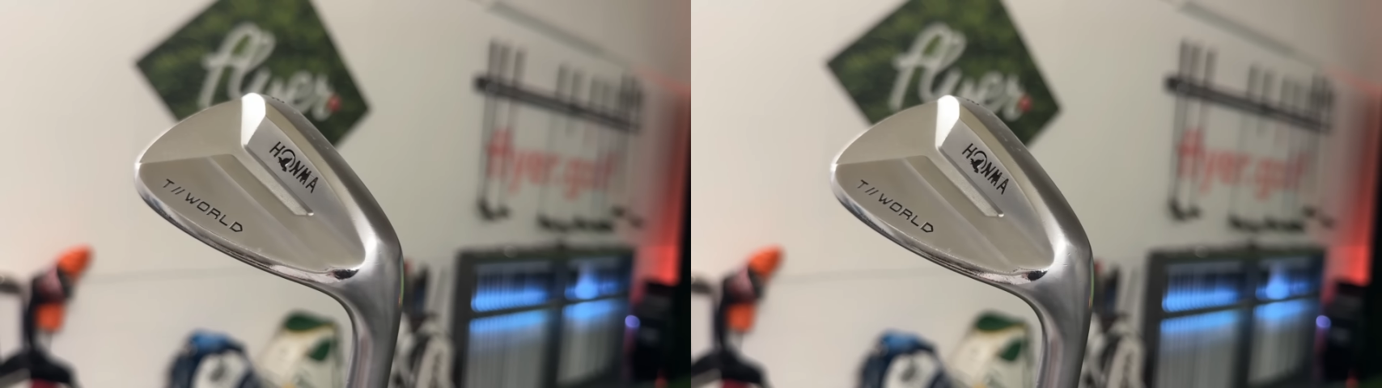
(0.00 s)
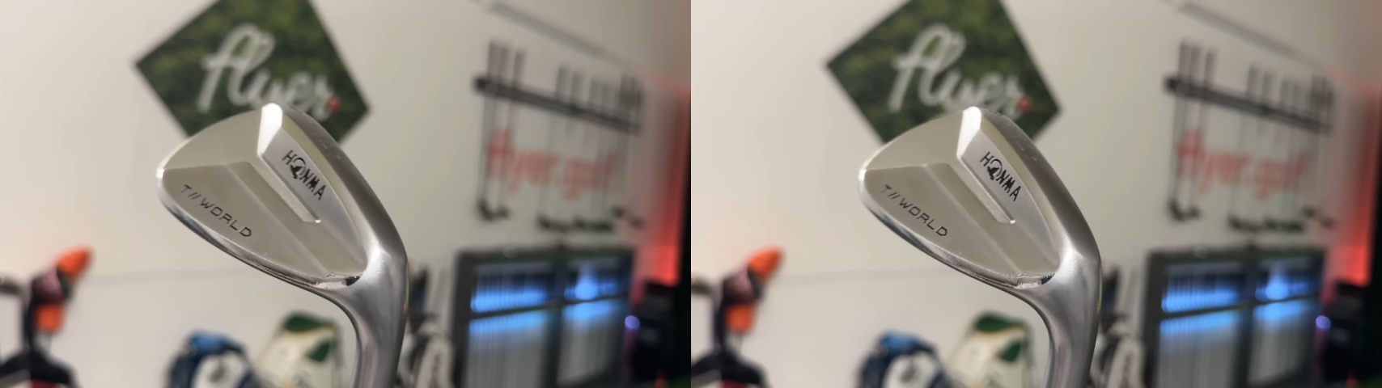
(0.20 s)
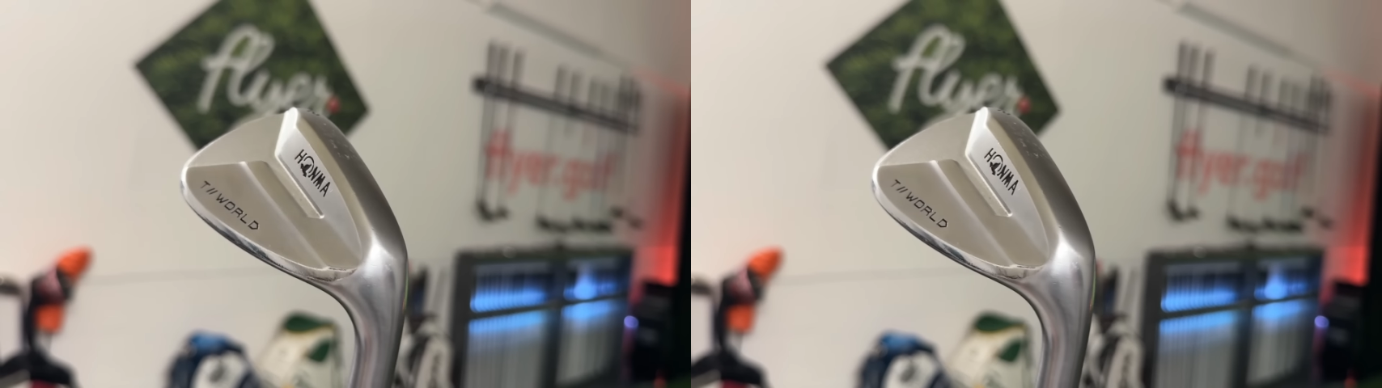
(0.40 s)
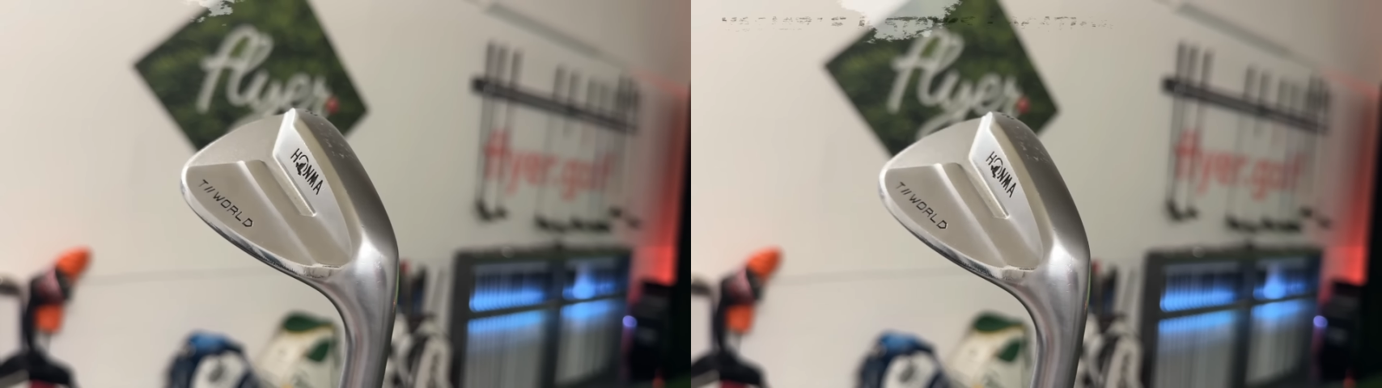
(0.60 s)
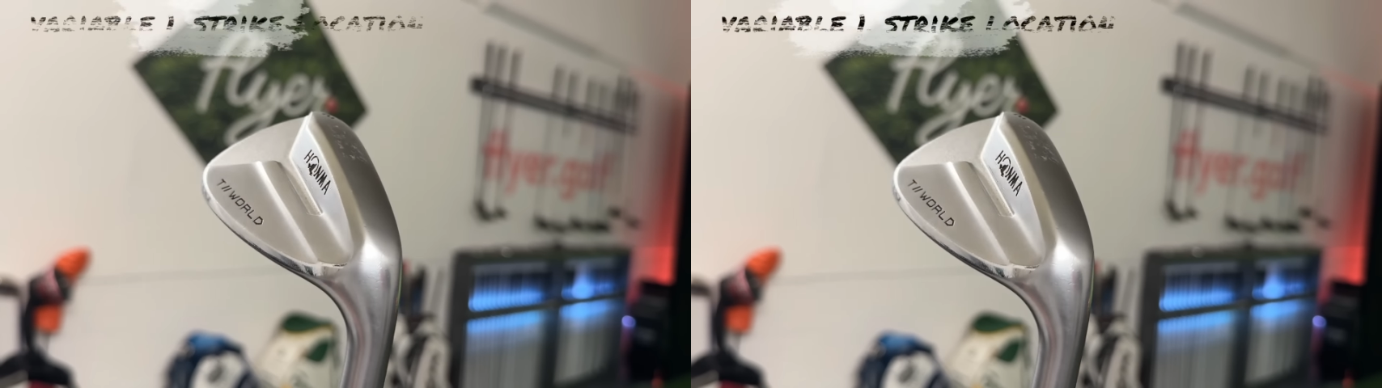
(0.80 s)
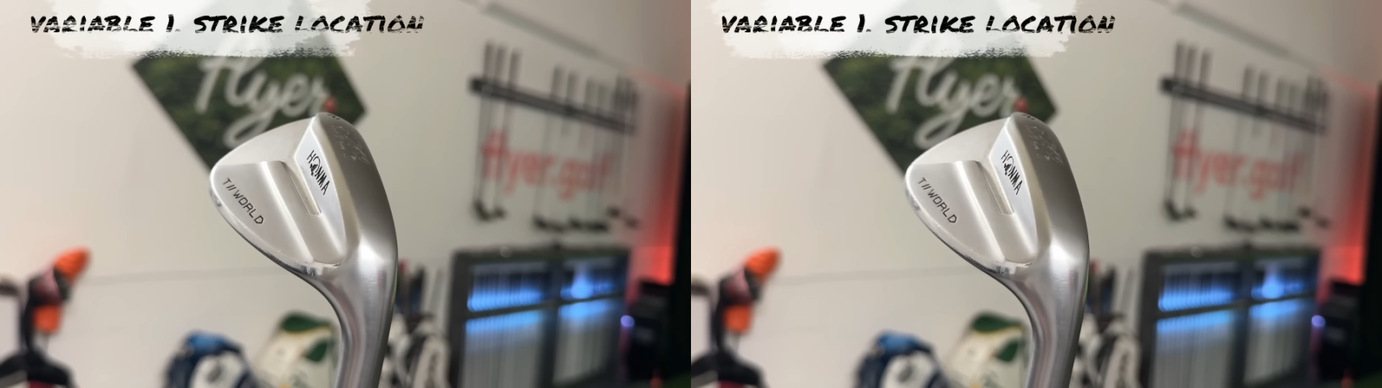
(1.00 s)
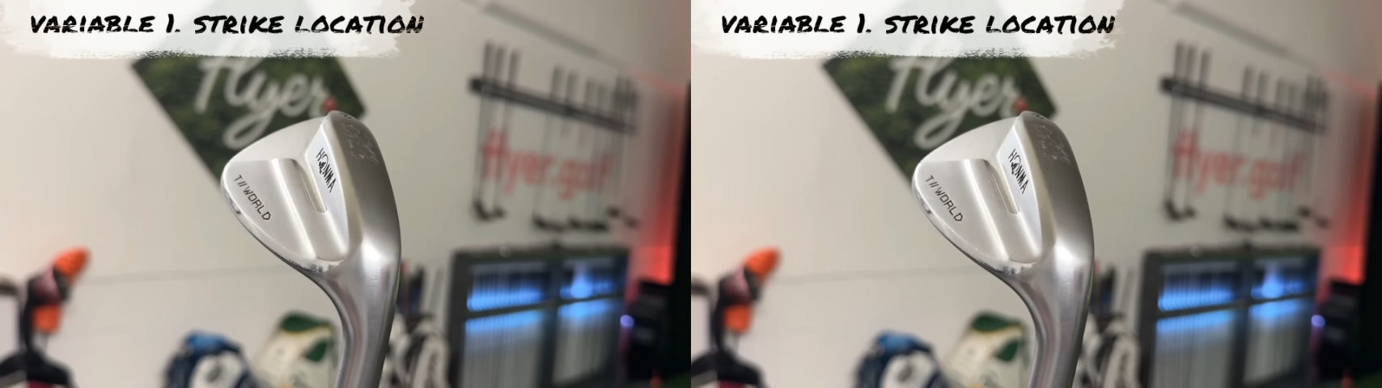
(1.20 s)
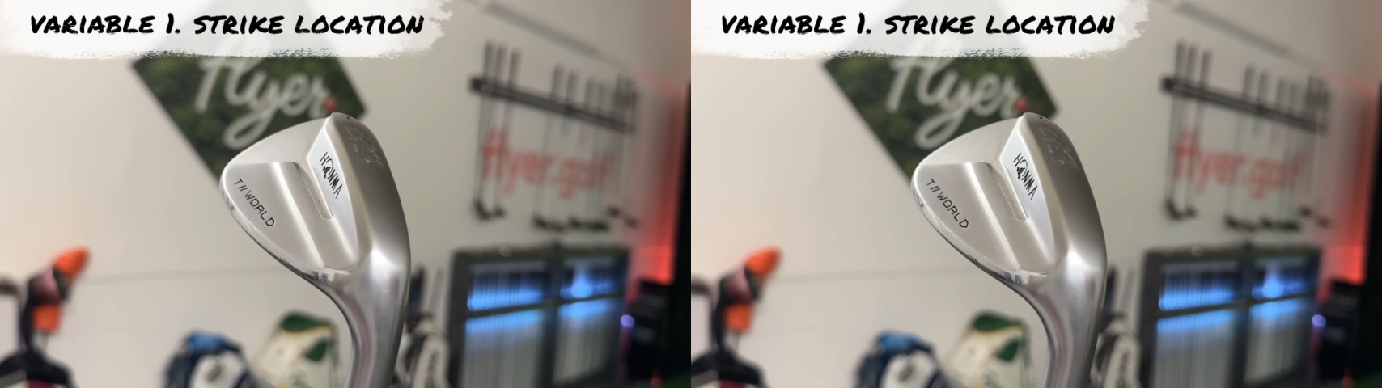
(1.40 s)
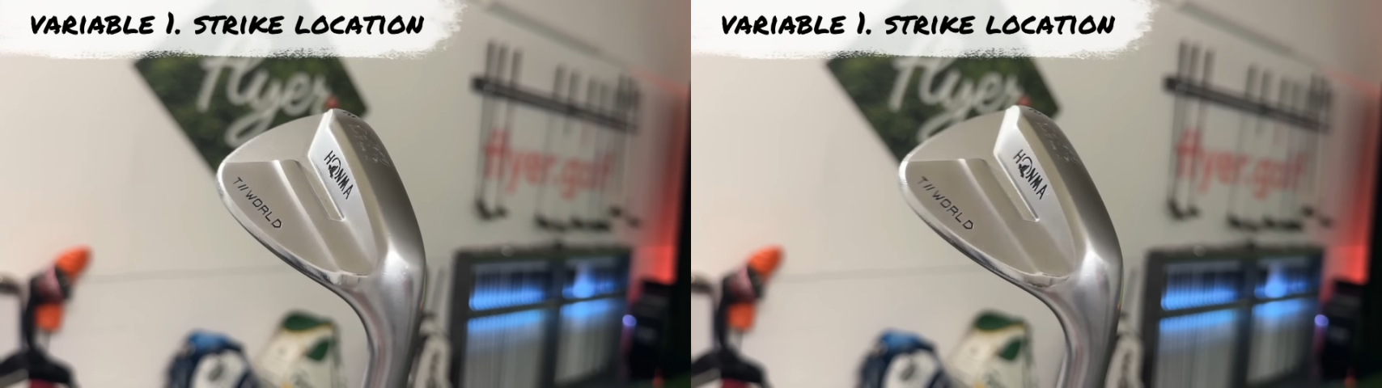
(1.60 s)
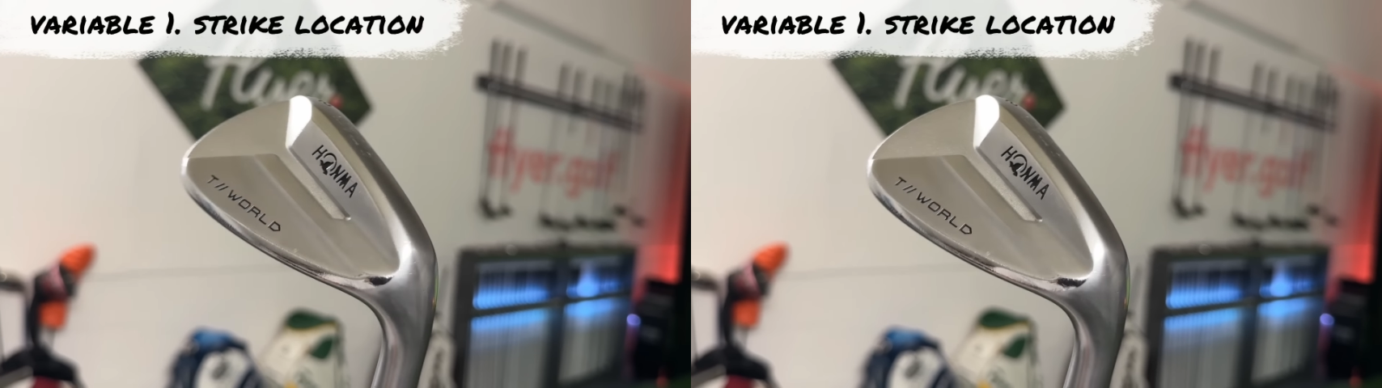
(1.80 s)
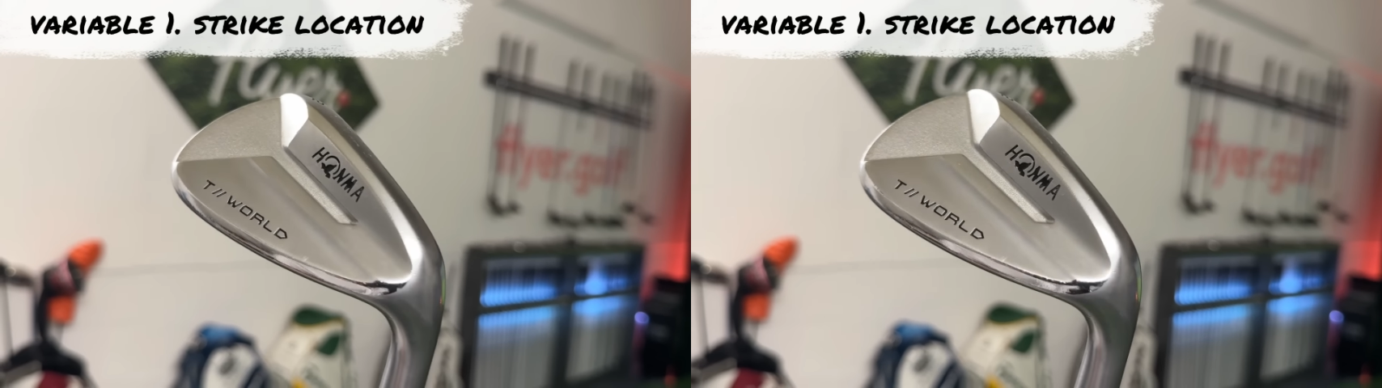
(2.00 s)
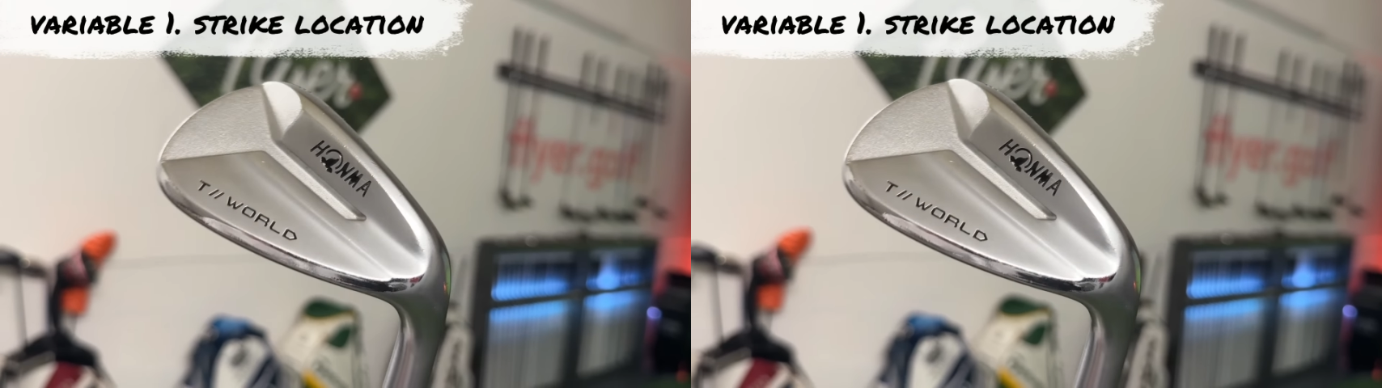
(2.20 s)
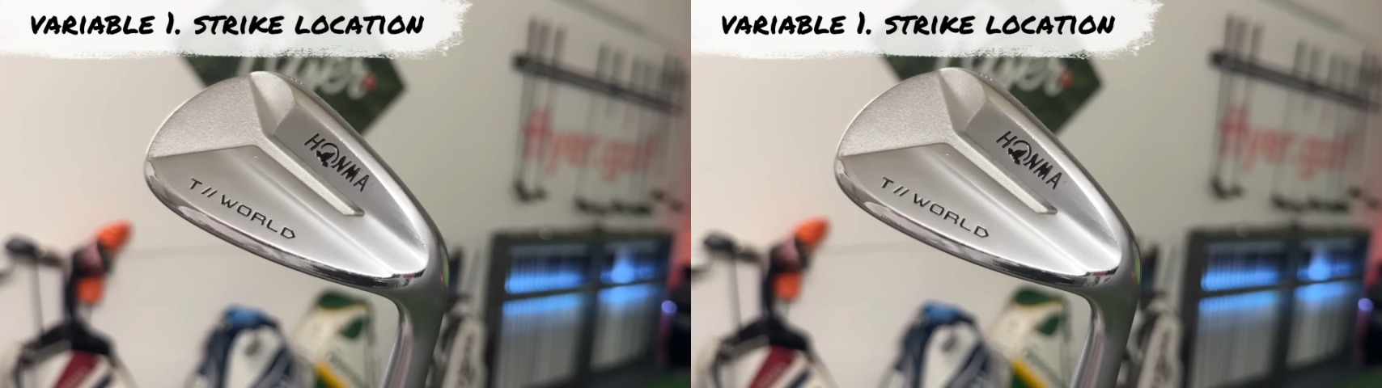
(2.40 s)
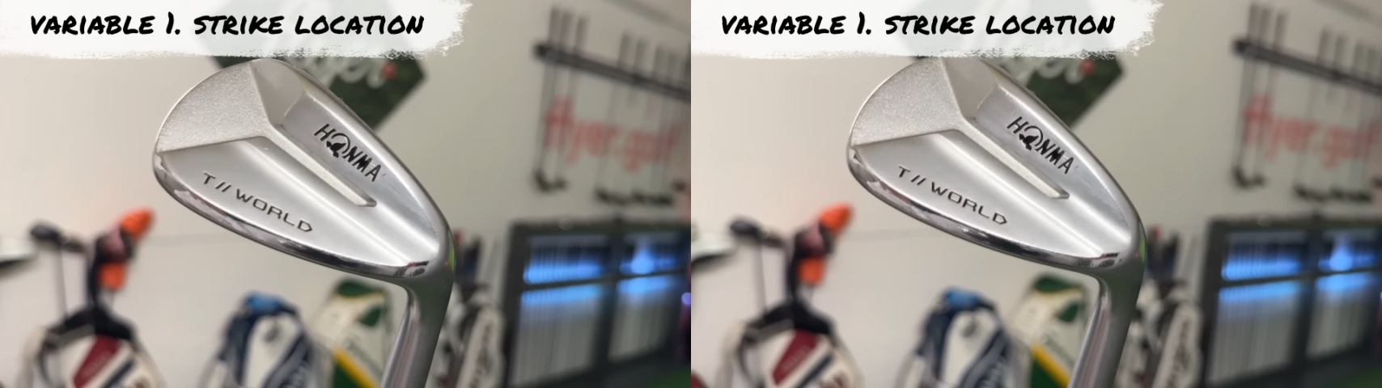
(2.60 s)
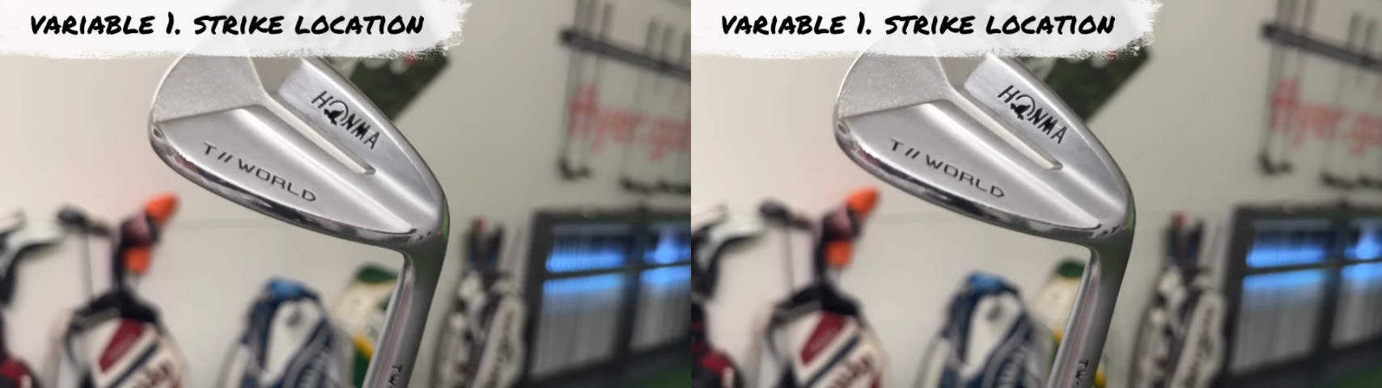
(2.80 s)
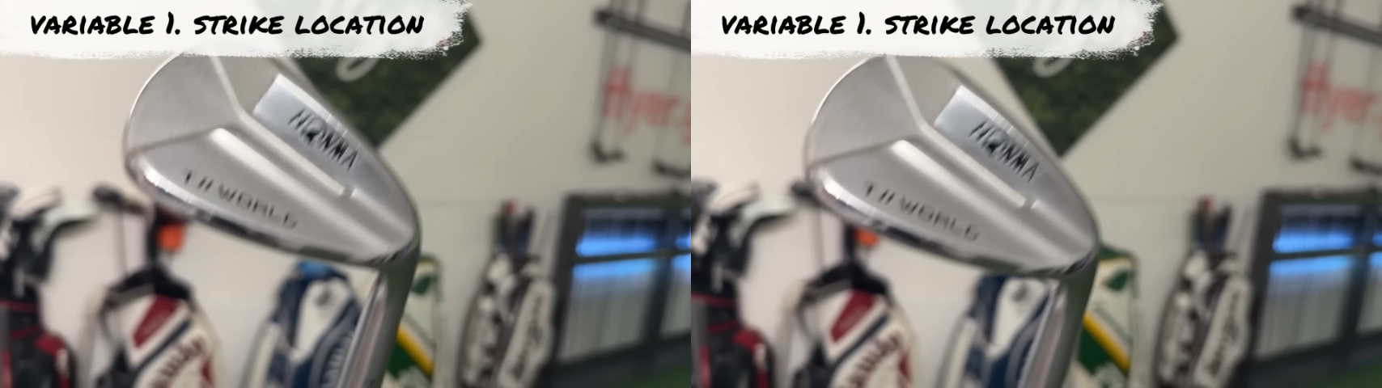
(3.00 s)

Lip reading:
[unreadable: no face in view]